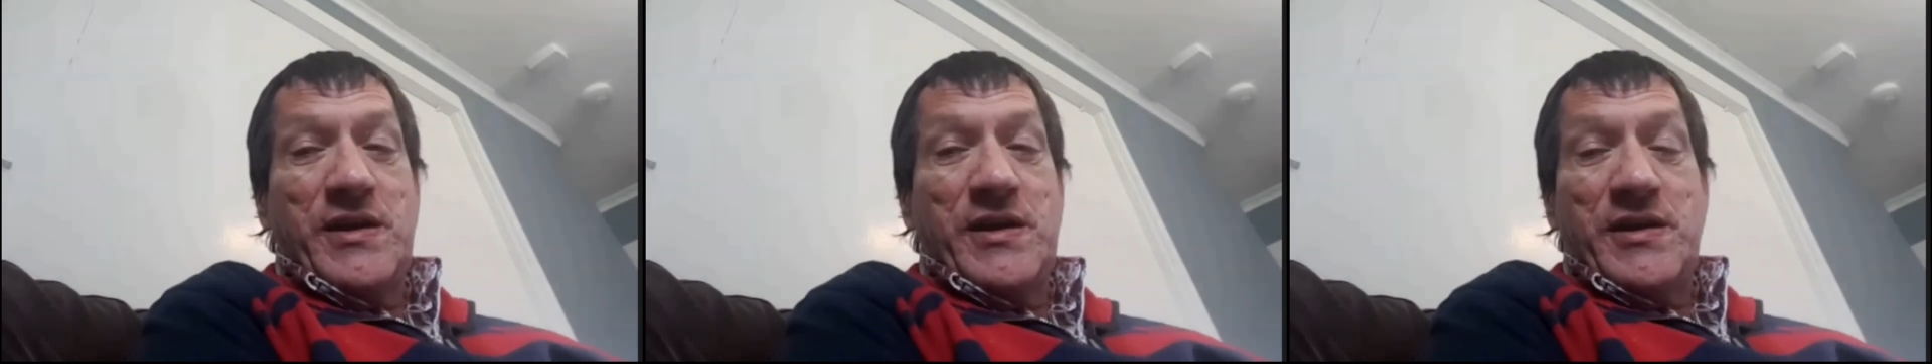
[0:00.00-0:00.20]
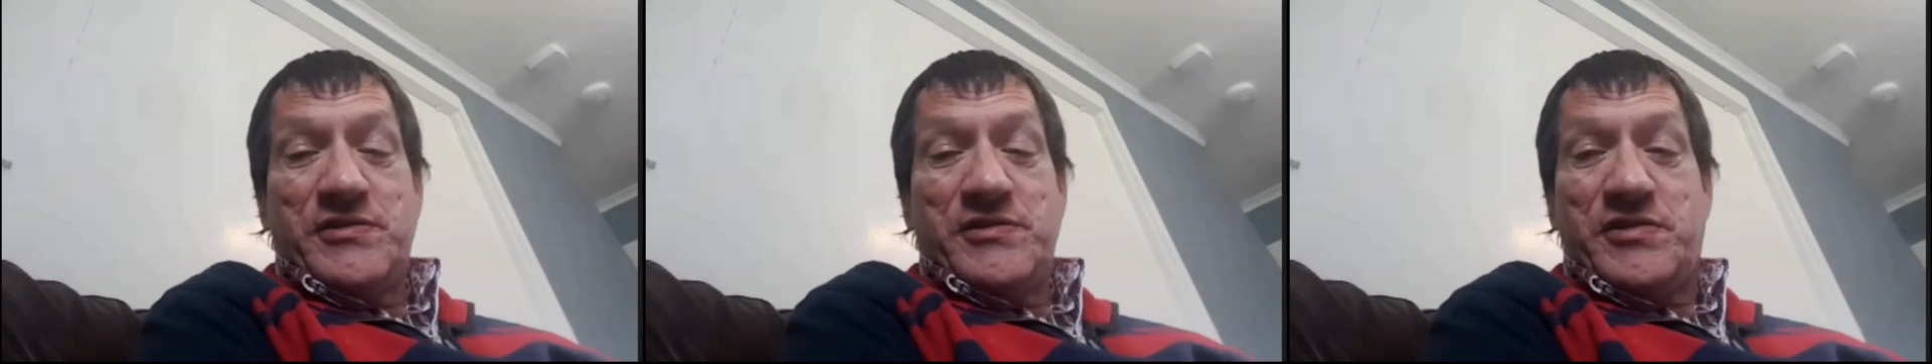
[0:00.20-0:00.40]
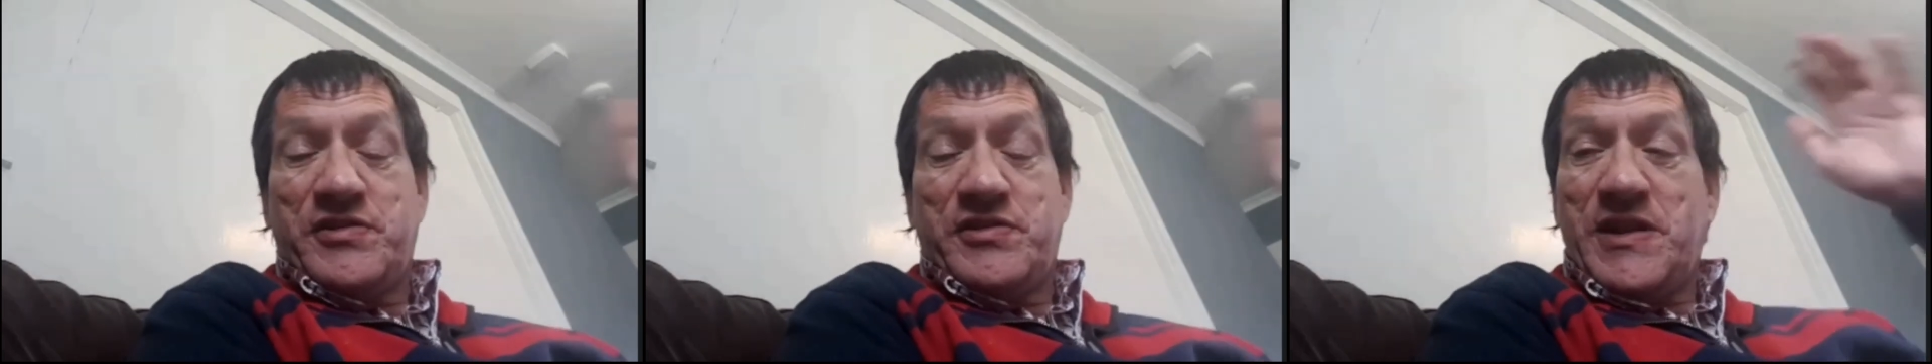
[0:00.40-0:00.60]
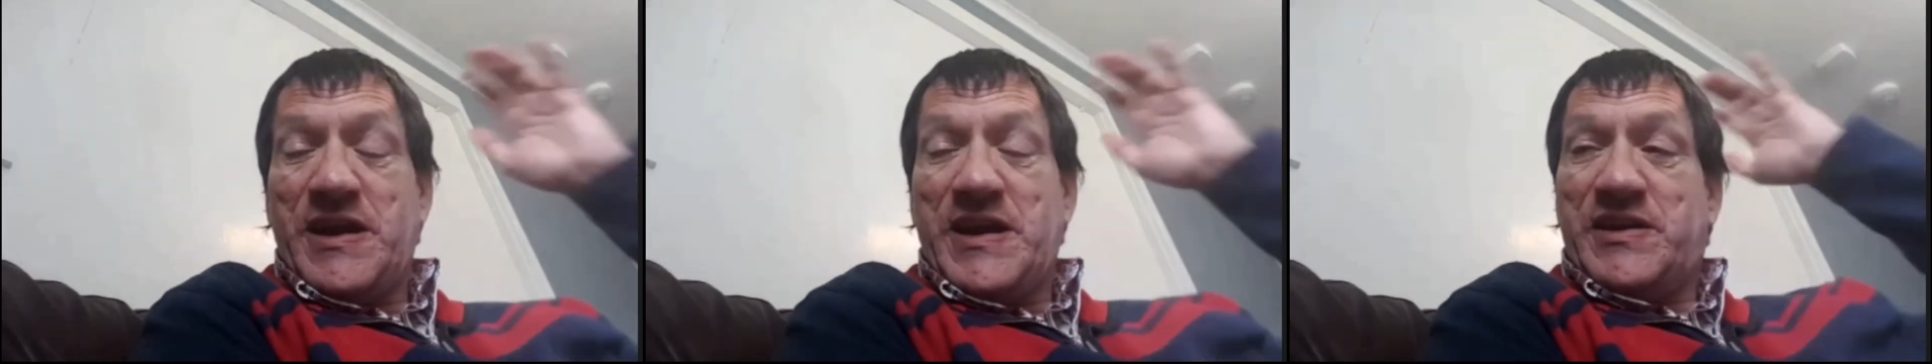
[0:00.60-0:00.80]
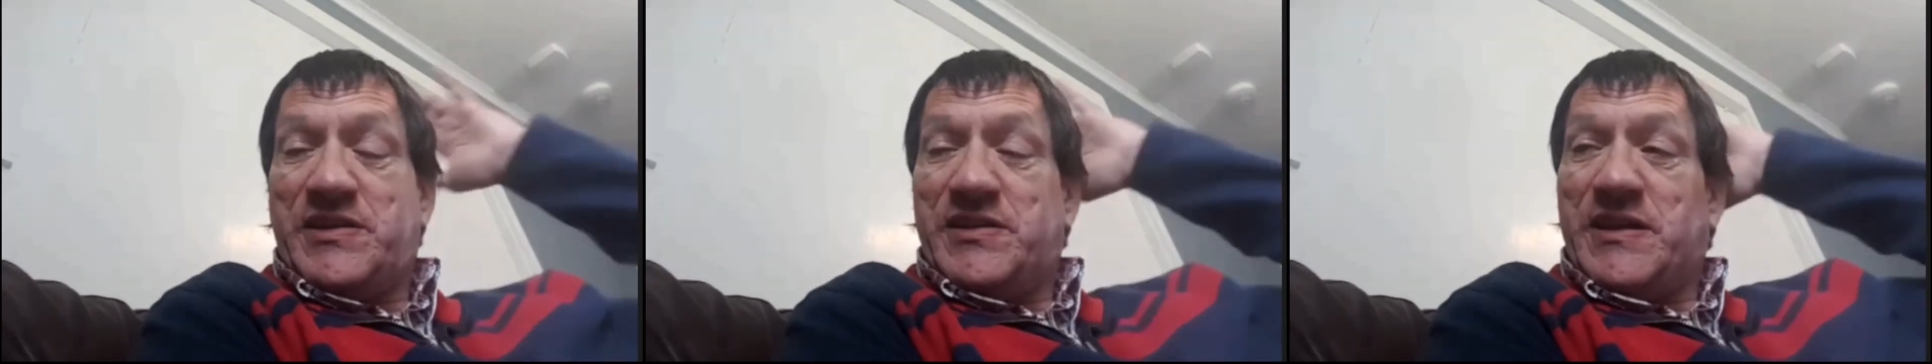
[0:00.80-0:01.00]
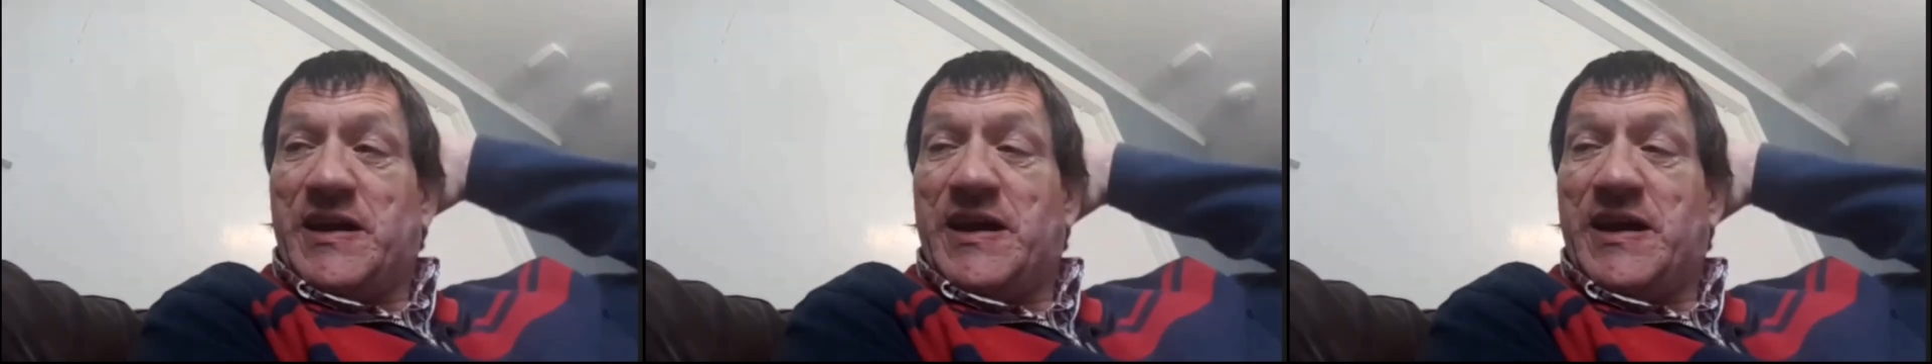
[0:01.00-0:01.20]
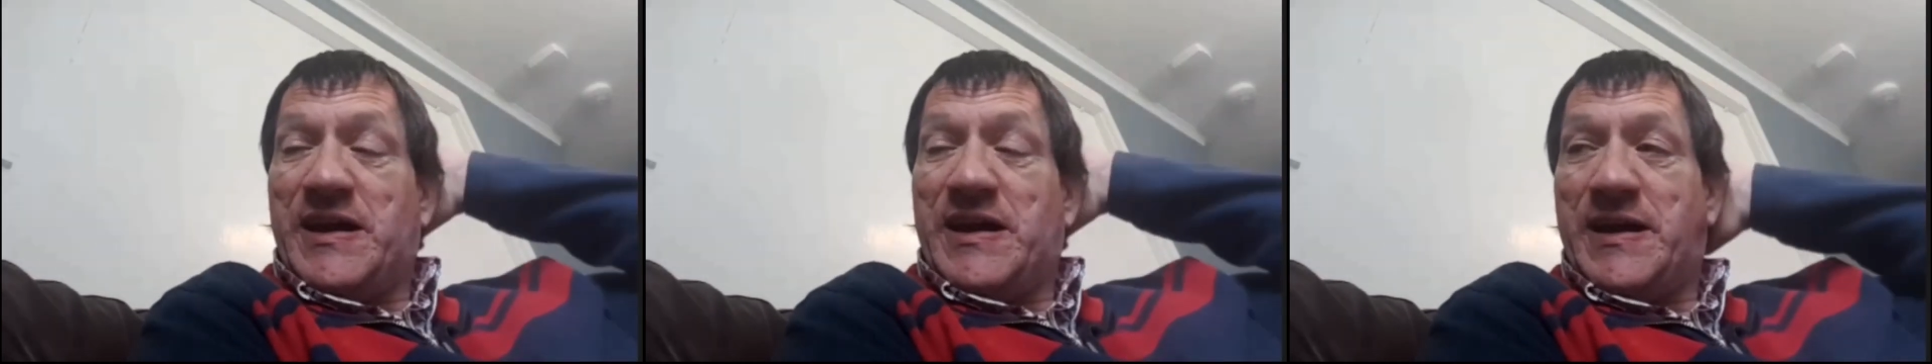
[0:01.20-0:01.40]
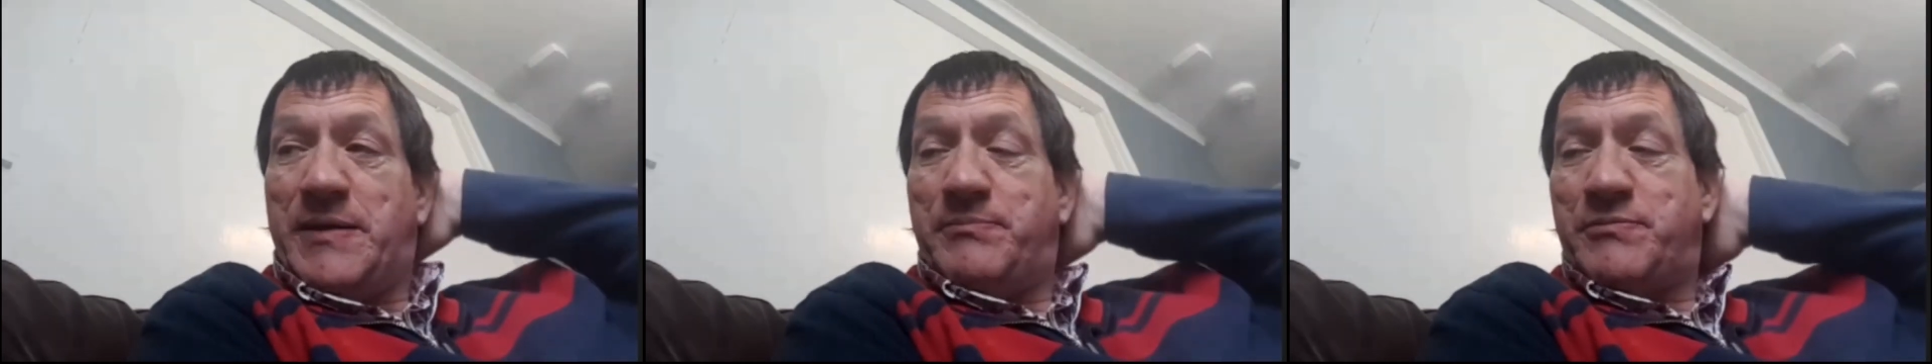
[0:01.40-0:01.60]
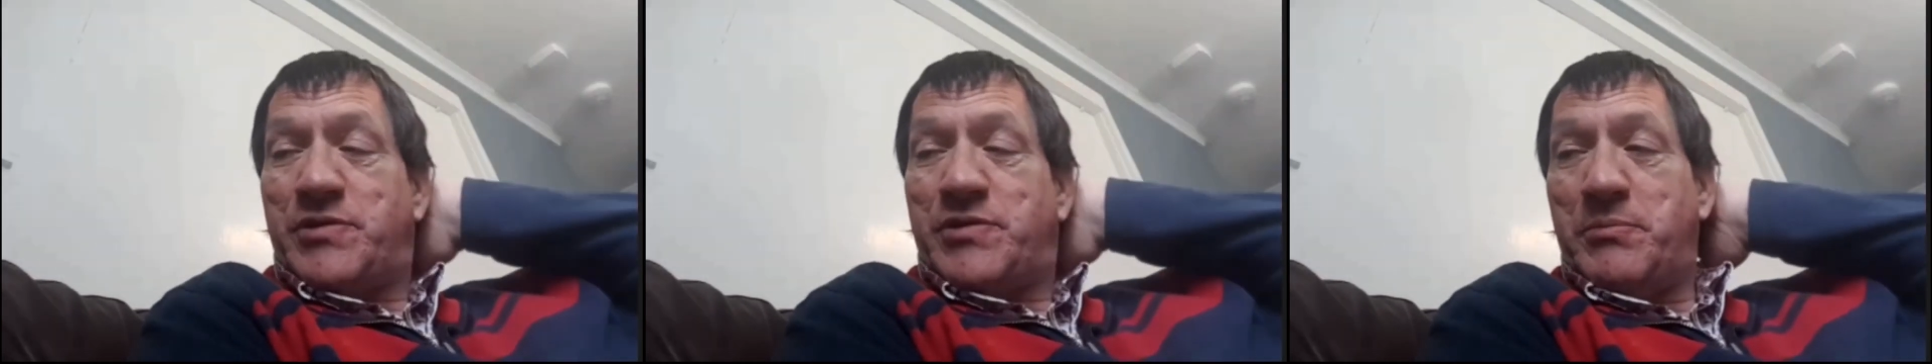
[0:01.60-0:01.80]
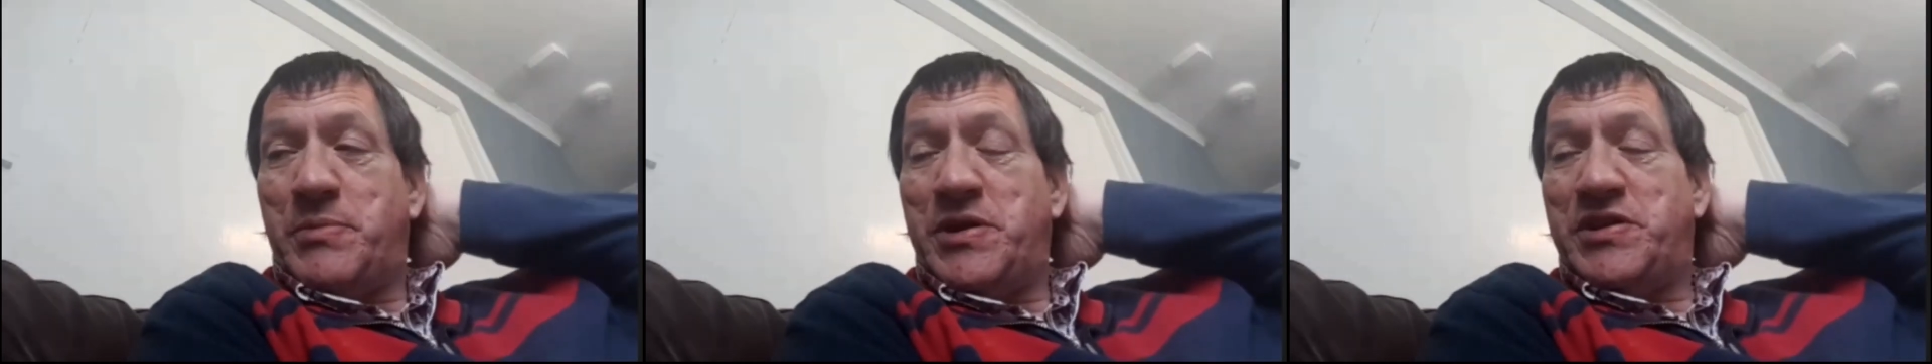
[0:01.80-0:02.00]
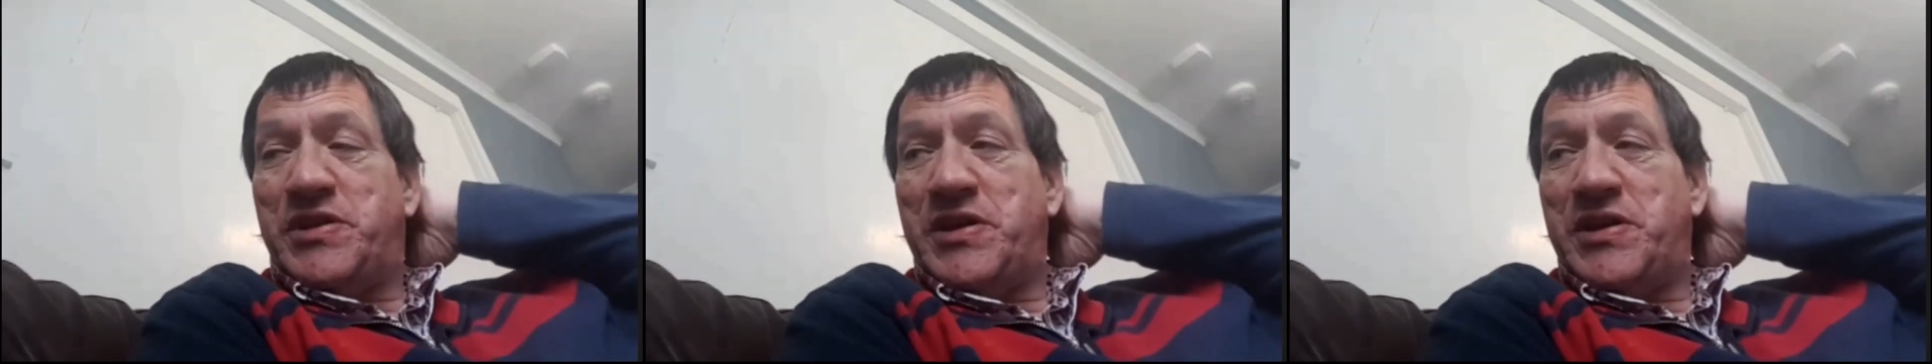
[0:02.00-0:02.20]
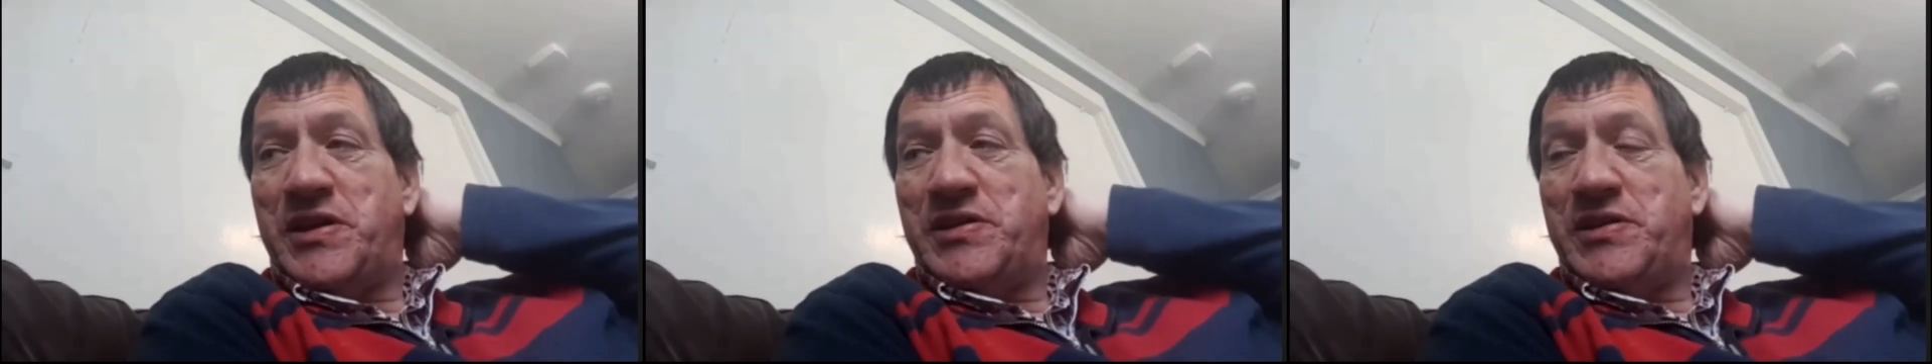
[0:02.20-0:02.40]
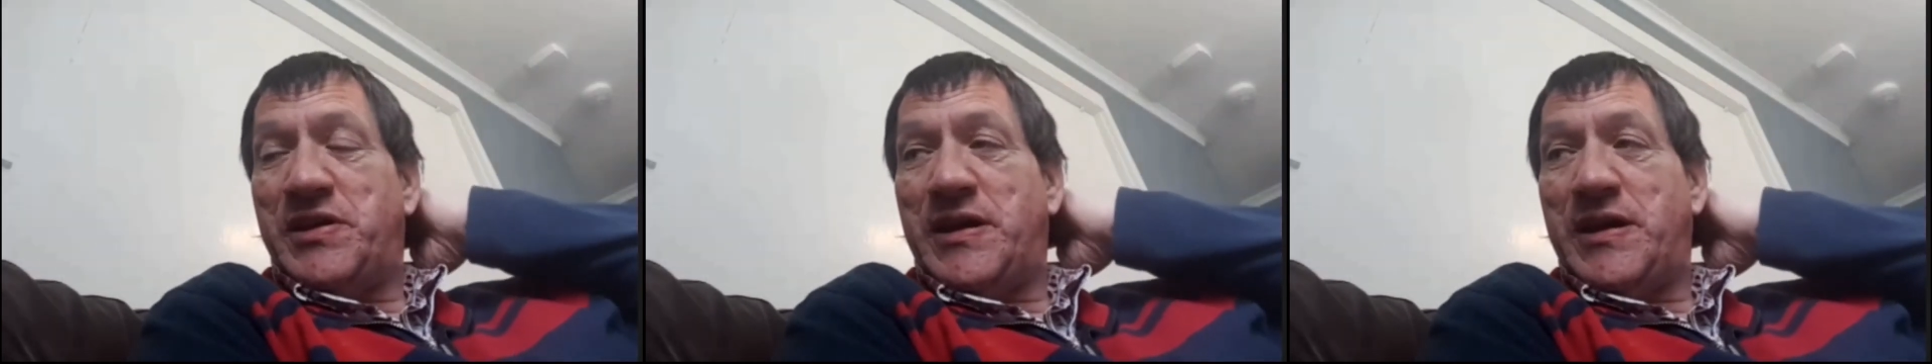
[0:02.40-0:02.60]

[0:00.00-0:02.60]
She's like that um, comedian,